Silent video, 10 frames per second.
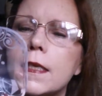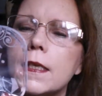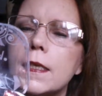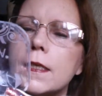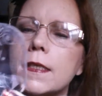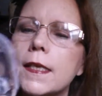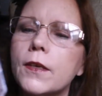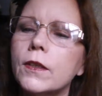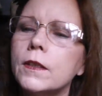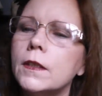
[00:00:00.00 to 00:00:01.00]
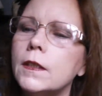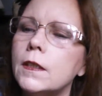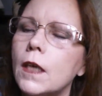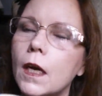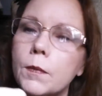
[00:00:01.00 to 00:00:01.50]
it ends here
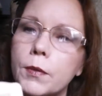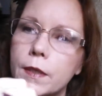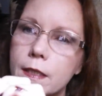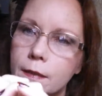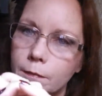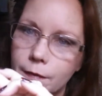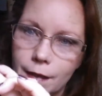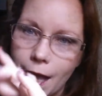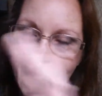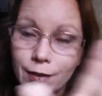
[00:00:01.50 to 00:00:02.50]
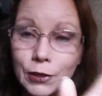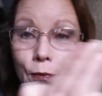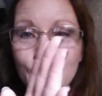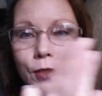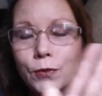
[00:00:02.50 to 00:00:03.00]
on Prism. I don't know what